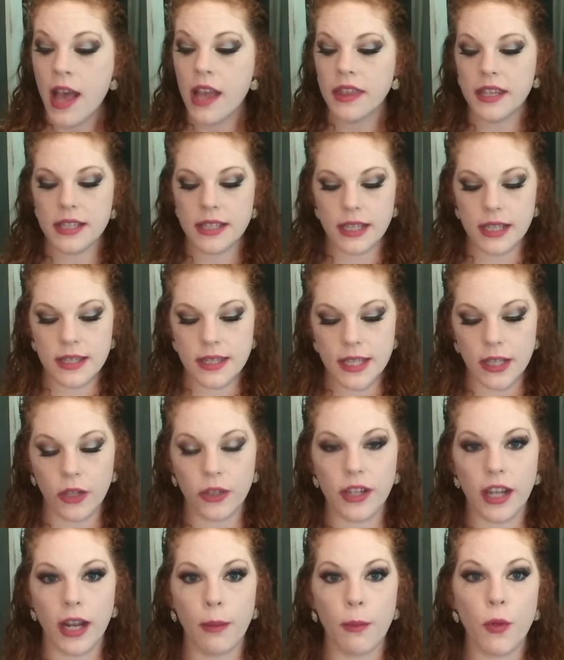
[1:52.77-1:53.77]
This
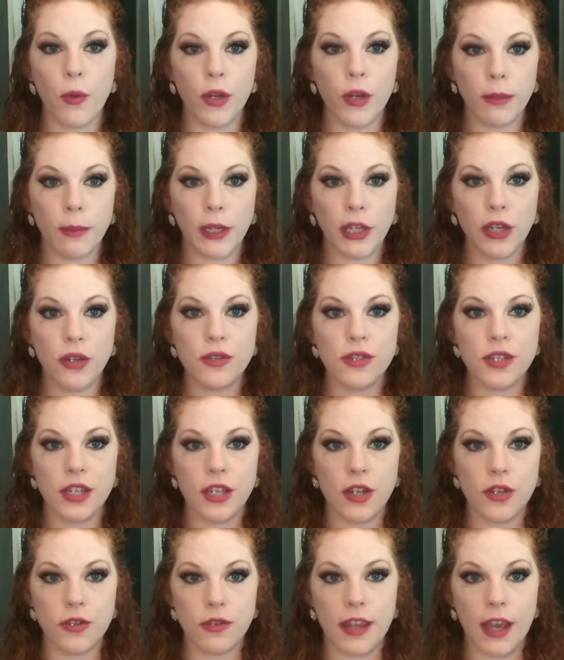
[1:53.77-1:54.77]
concealer that I'm going to be
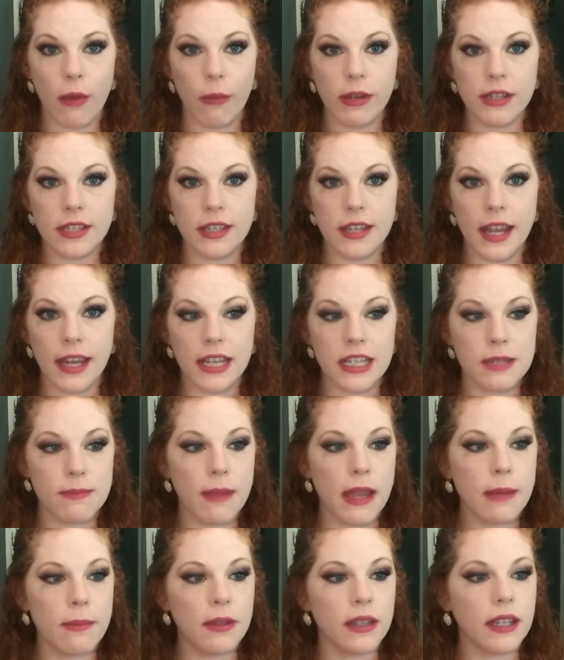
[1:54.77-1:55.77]
using to do that with today is
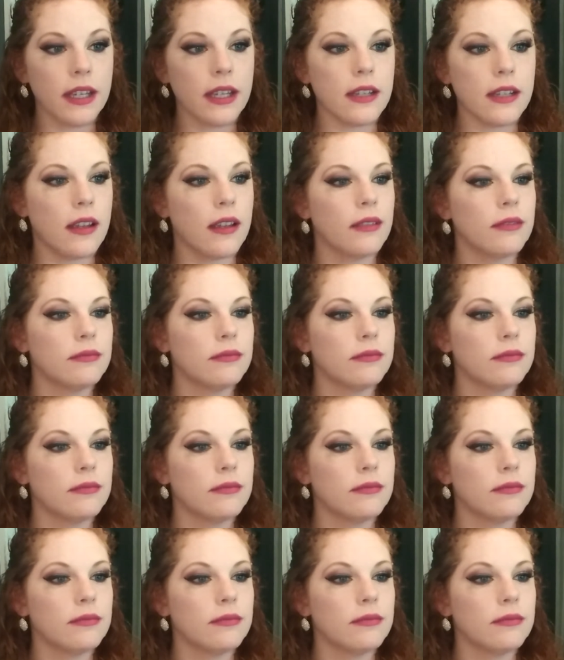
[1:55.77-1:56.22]
Maybelline.